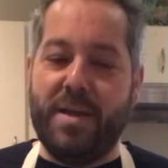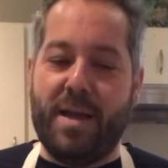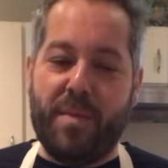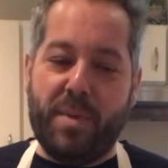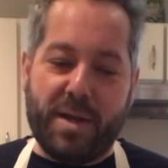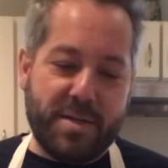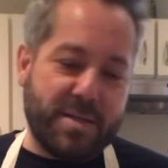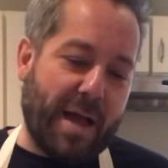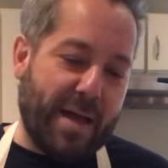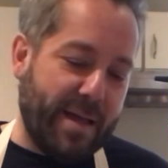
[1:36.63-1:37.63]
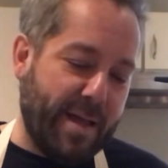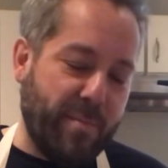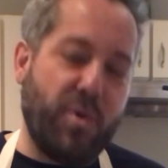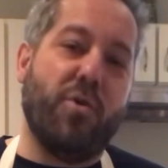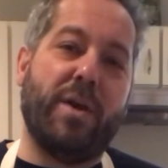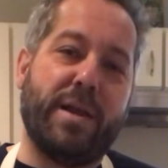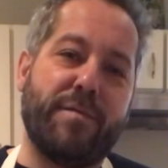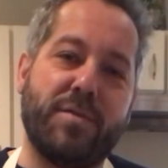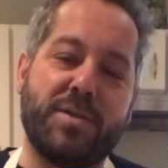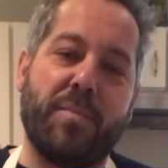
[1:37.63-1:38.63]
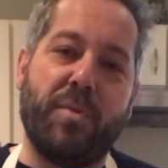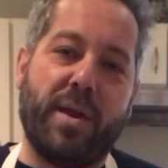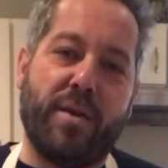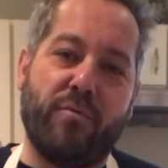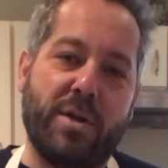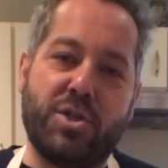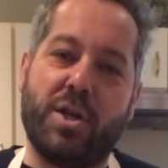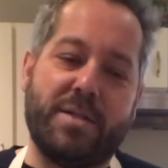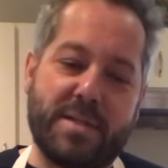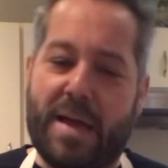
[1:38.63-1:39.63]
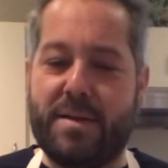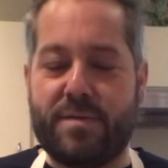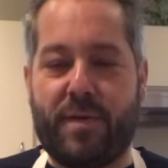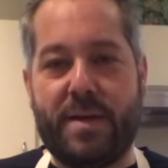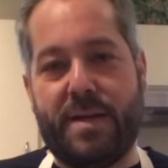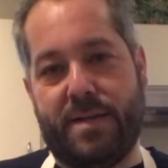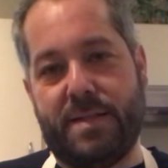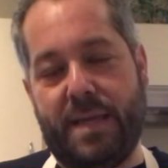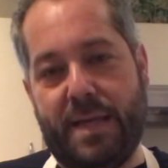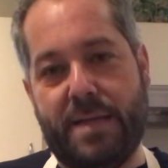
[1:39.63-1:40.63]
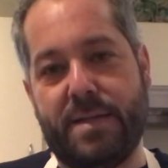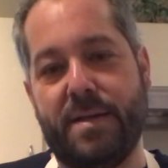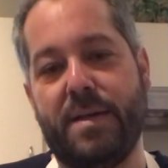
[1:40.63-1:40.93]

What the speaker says: and because I am yearning for something rich and satisfying to eat